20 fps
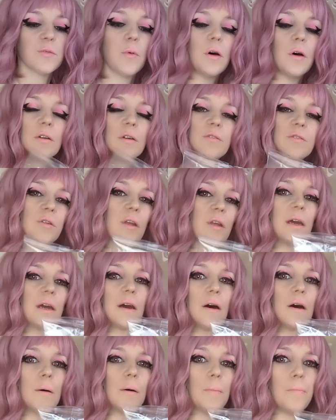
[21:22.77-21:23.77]
was like
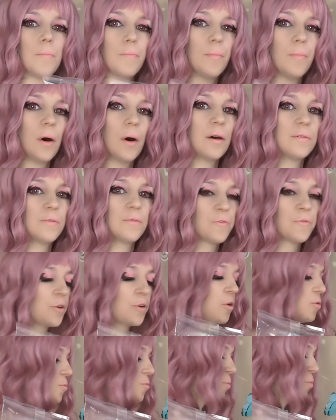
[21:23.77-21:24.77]
a bun
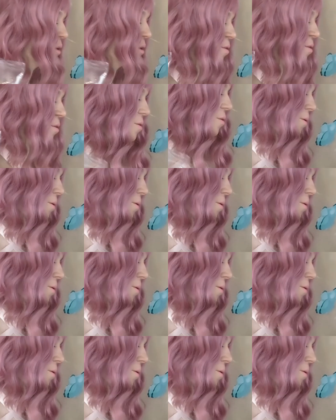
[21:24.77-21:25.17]
filled with